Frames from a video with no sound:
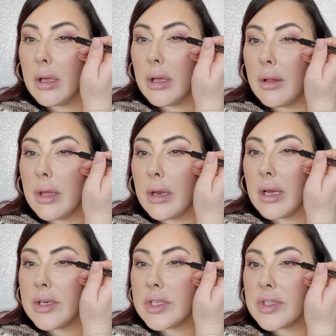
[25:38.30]
And then
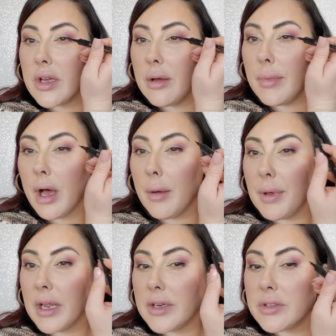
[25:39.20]
I just come up
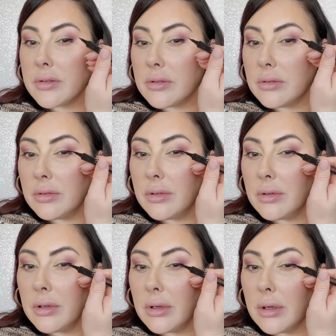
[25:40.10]
and I do
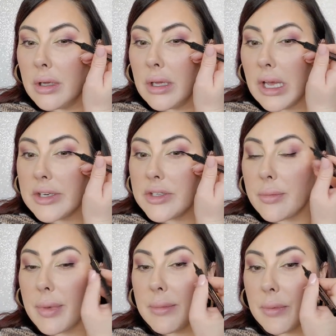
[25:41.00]
the
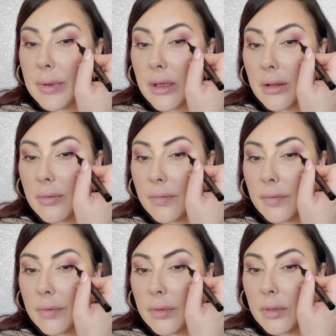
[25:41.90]
baby wing.
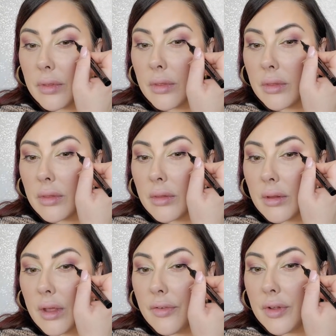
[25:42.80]

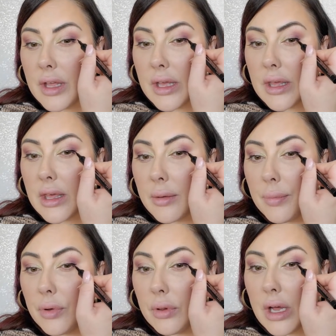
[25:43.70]
I feel like I can't
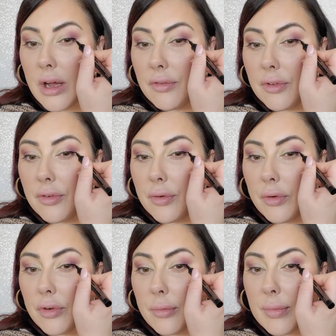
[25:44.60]
pull off the
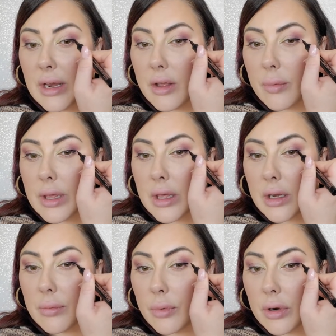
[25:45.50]
full dramatic wing
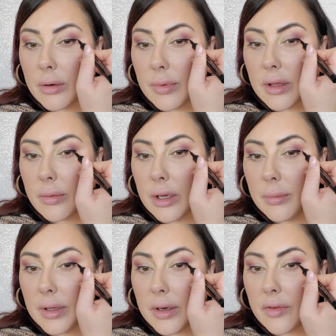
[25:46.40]
anymore. I'm like,
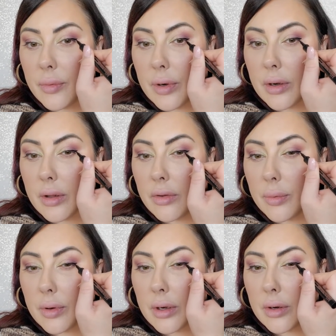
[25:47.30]
well, it is what it is.
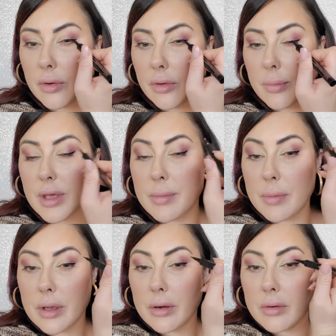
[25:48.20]
We're going to do the baby
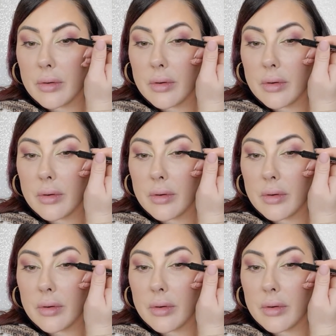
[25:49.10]
one.